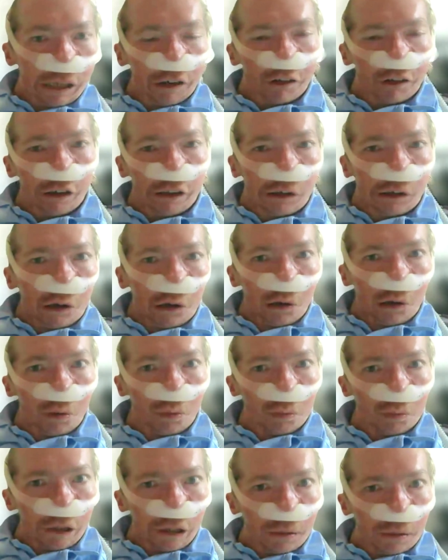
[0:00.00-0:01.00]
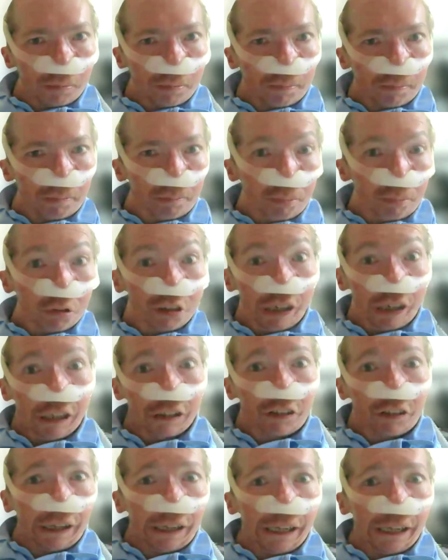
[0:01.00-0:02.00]
as I got older,
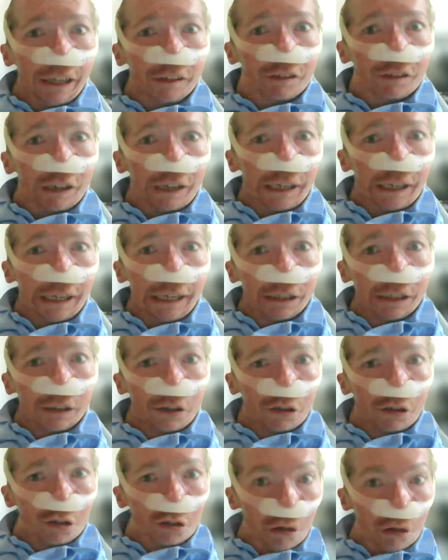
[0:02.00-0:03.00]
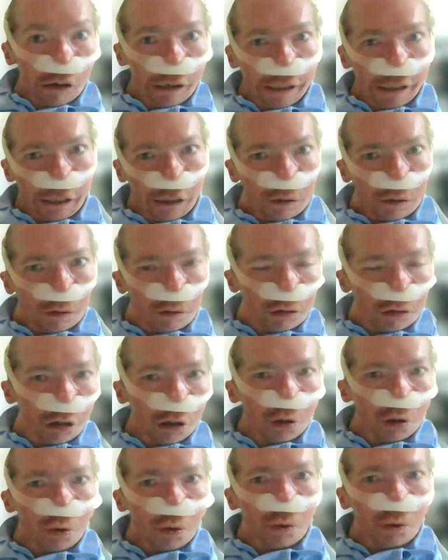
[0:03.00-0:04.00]
protecting it and trying
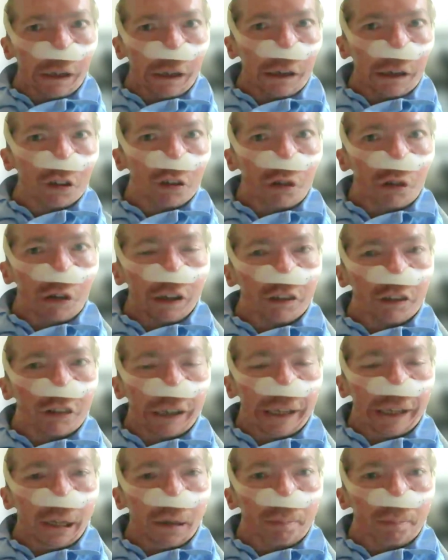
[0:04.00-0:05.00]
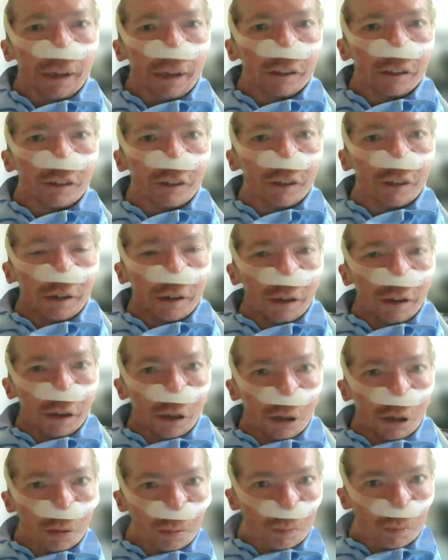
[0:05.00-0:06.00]
to keep it
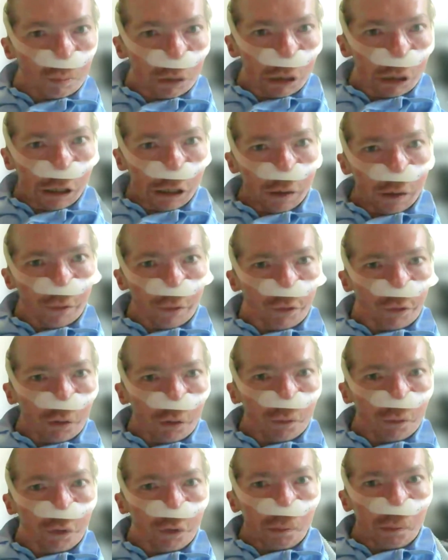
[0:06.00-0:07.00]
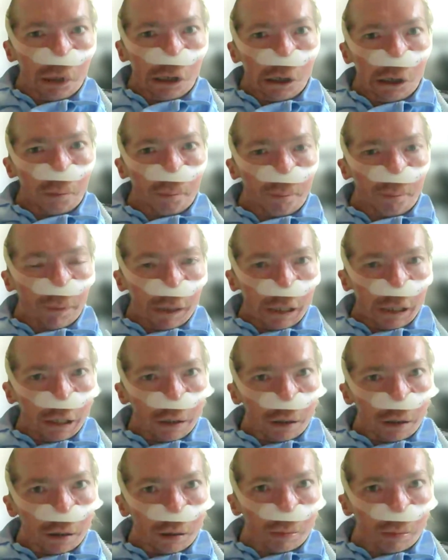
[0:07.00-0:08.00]
from harm.
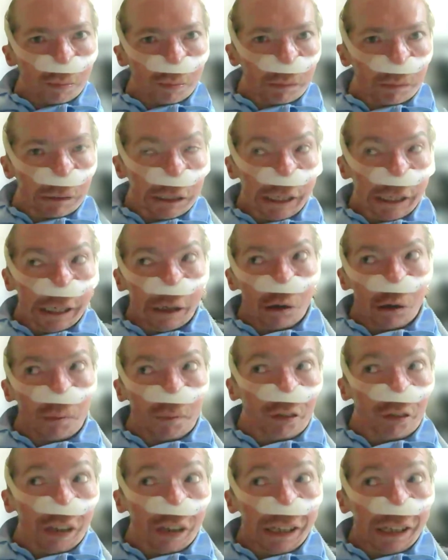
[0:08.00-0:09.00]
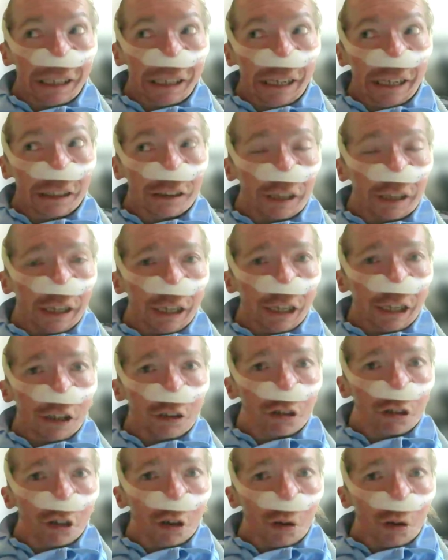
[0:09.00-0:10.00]
That obviously led
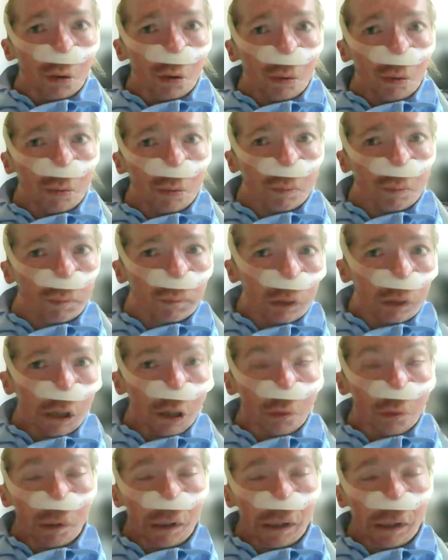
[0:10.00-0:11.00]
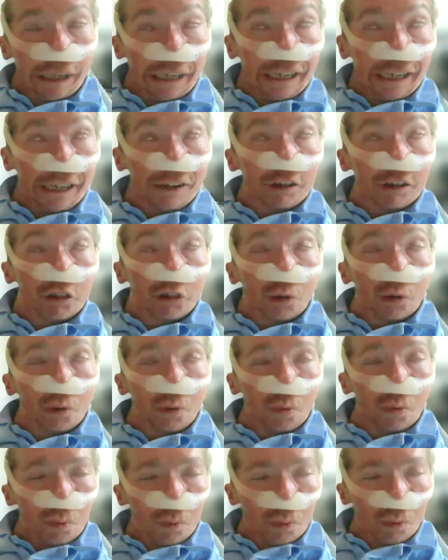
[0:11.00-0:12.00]
into well, at
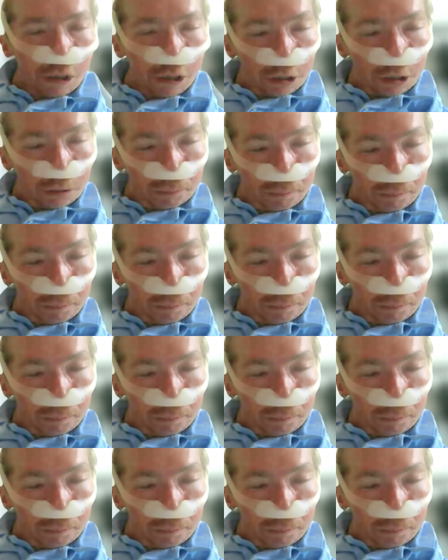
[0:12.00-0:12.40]
school.